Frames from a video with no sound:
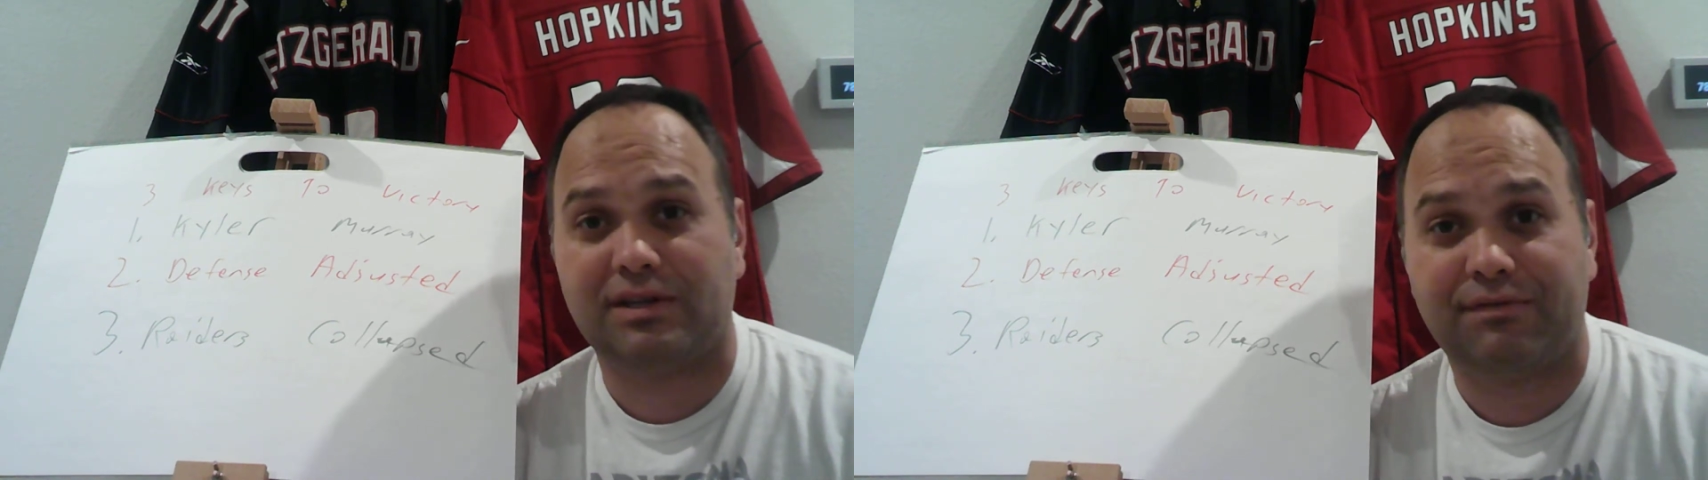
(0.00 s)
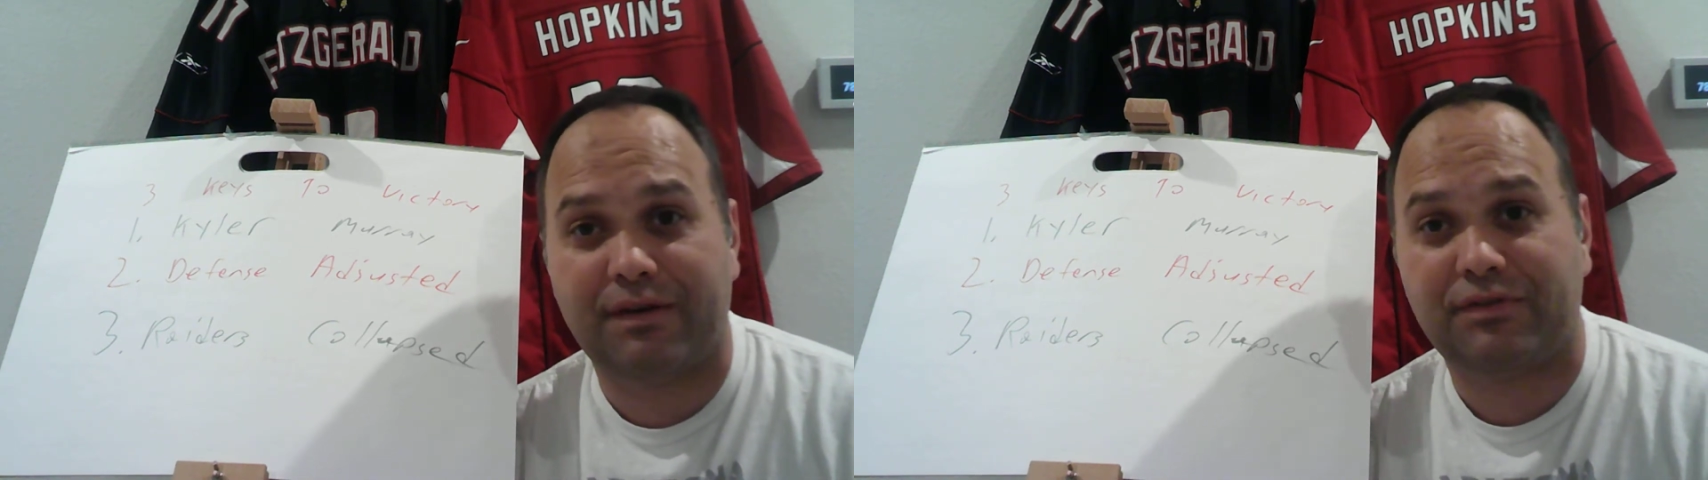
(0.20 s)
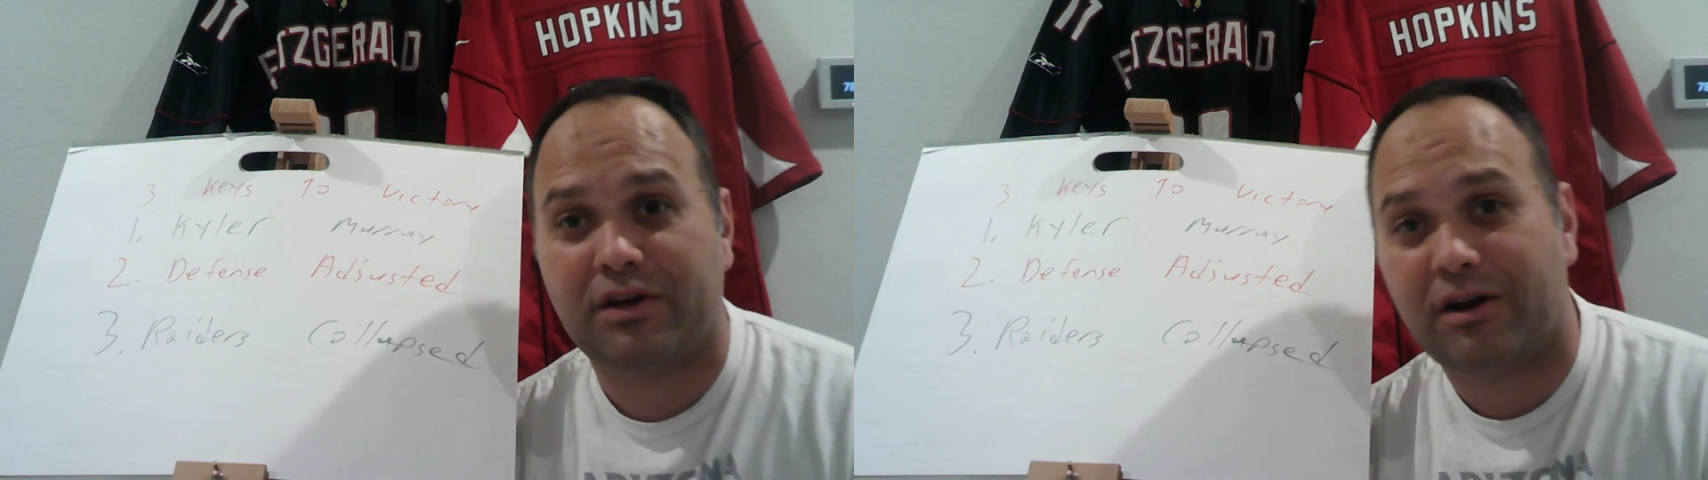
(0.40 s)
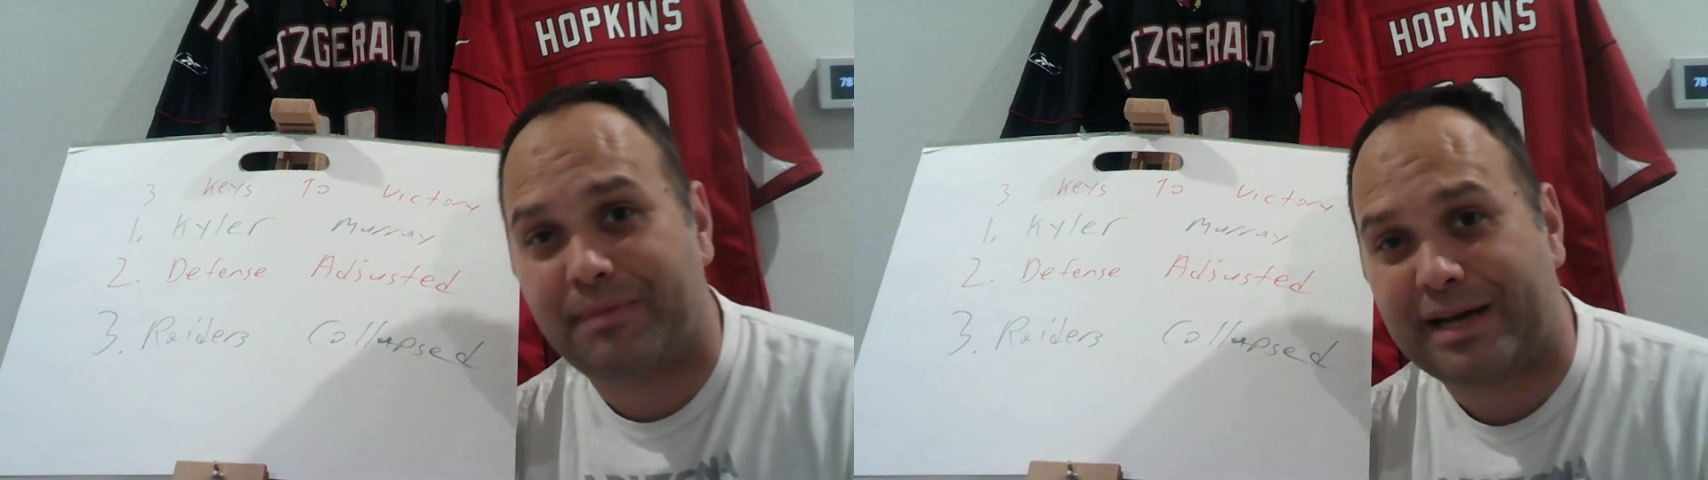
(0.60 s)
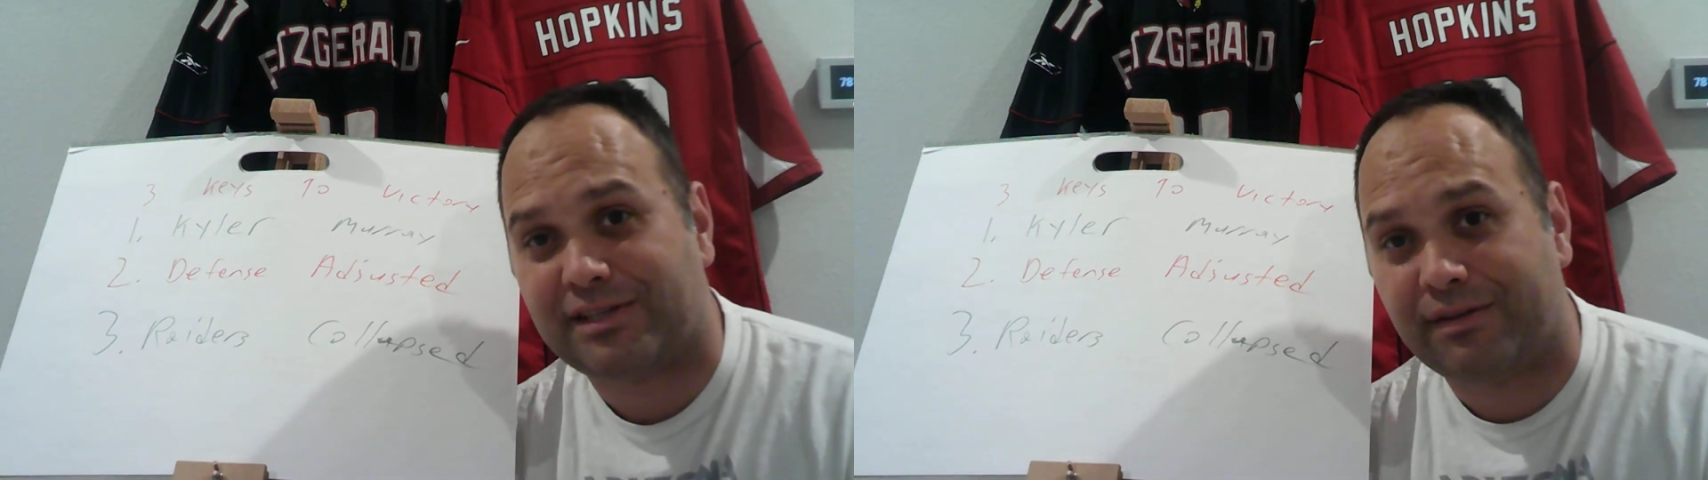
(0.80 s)
50-yard
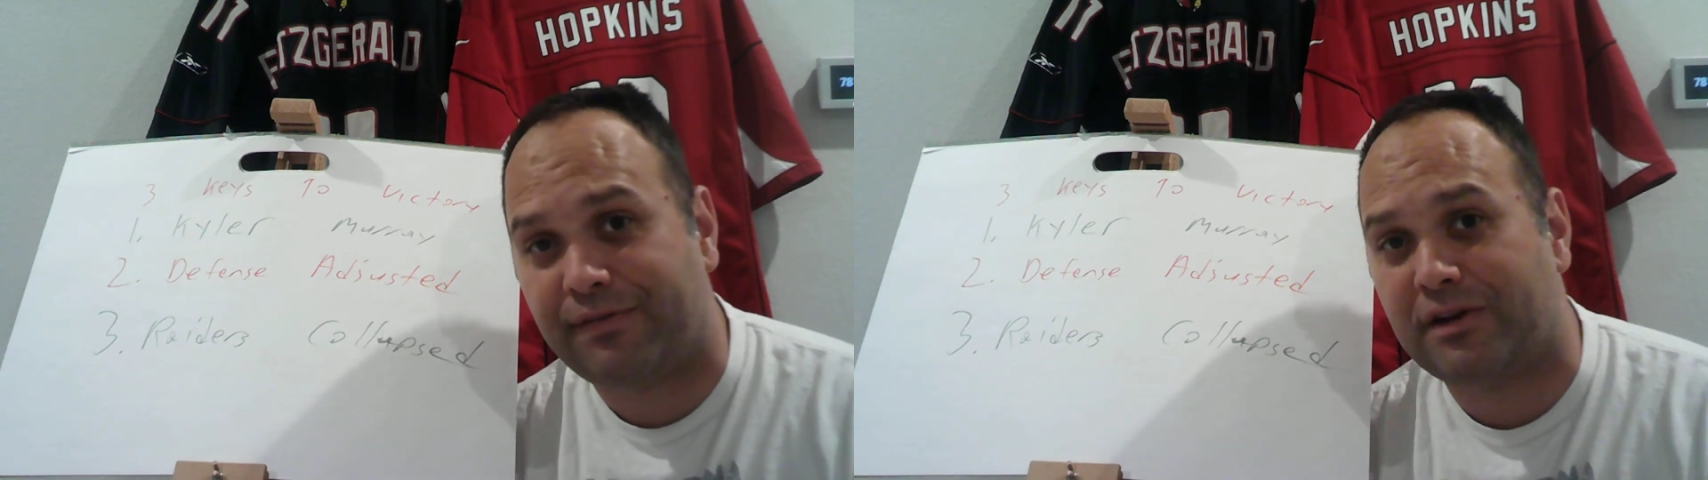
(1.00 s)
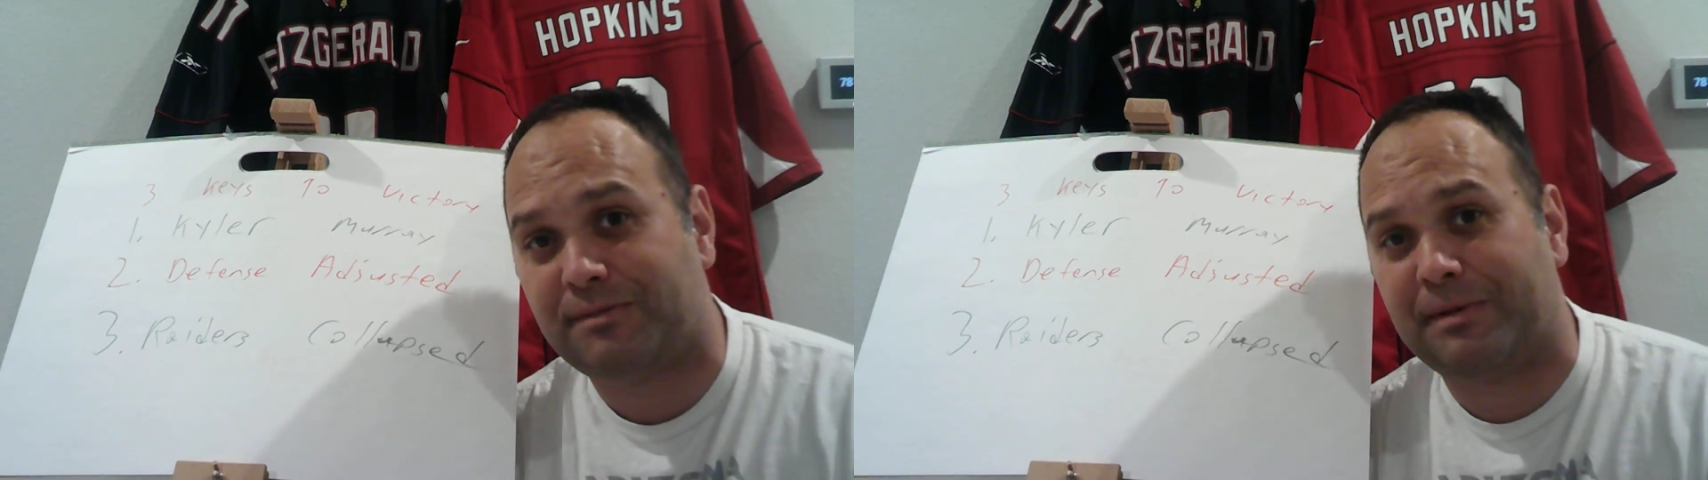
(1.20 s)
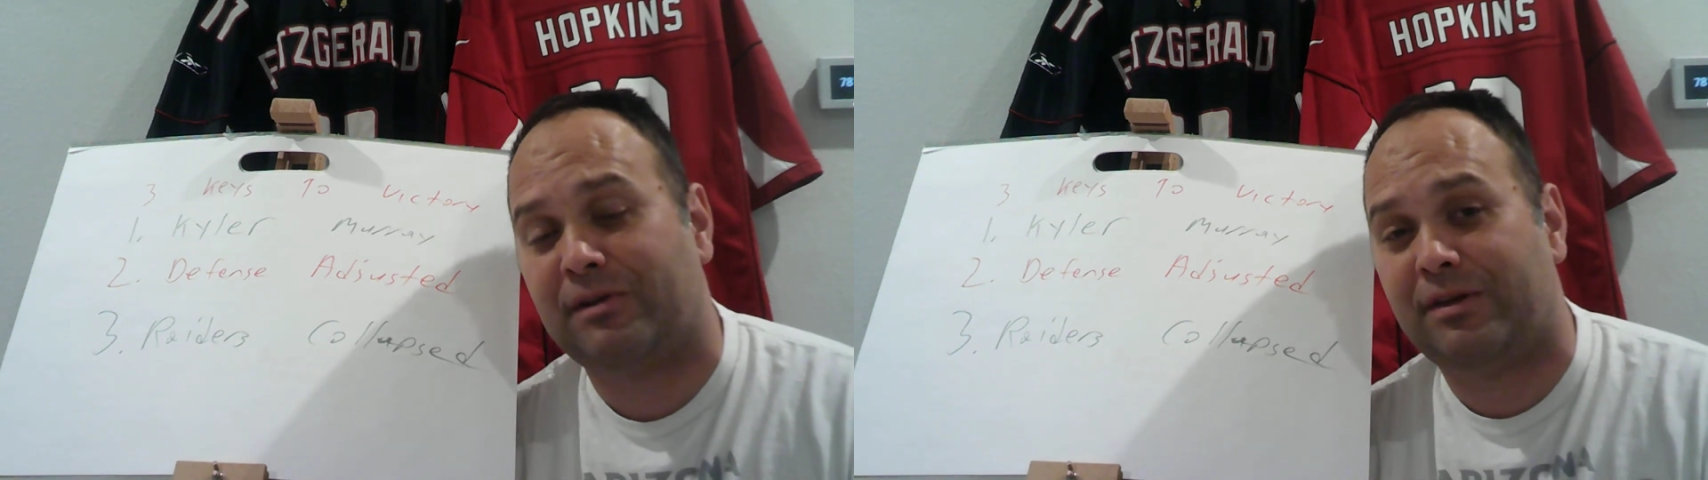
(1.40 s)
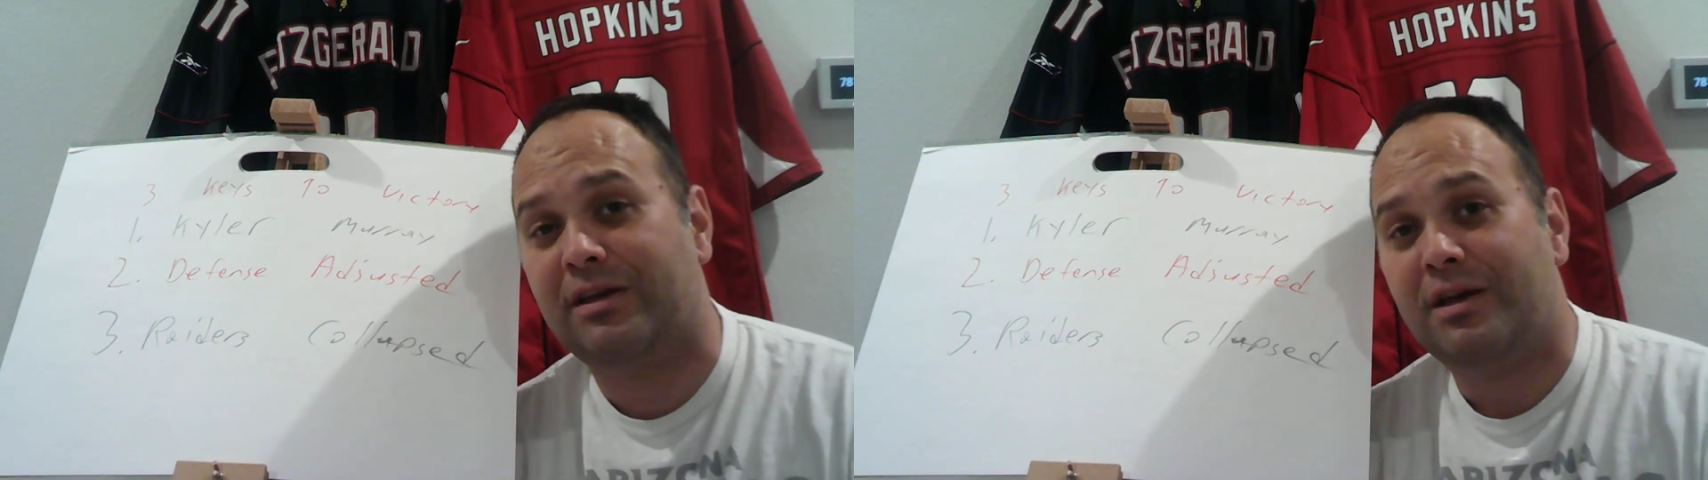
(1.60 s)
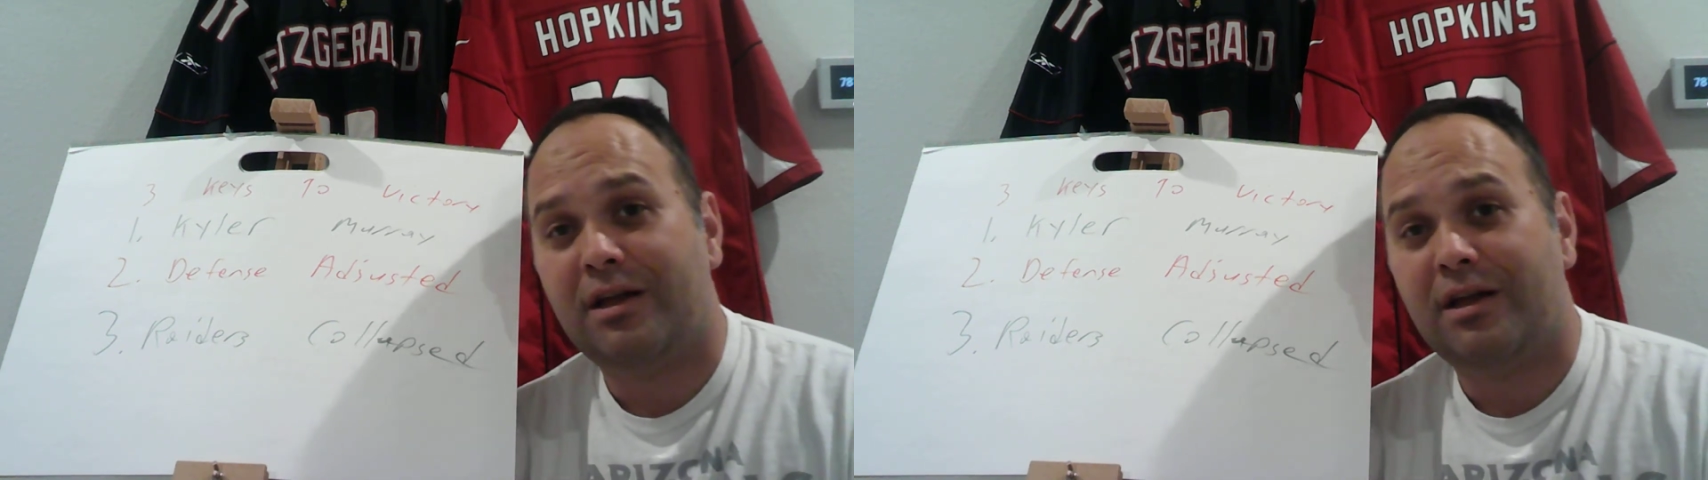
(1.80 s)
pass interference penalty,